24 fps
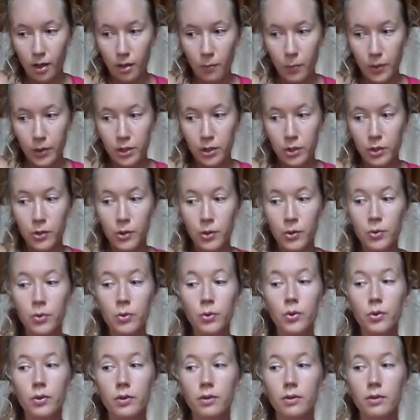when
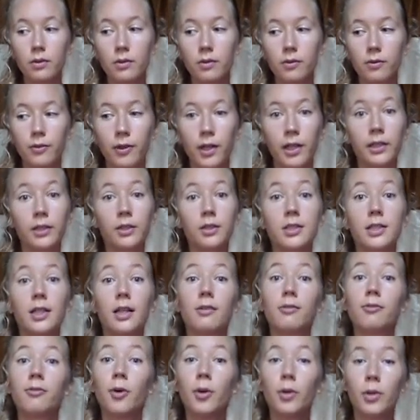you find
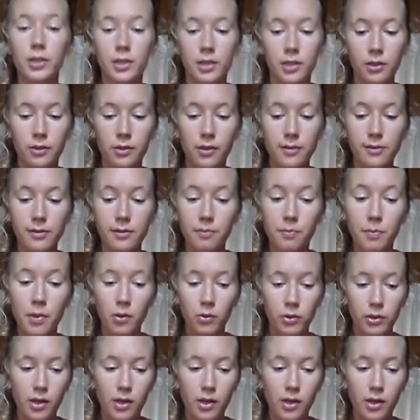yourself focusing on, the,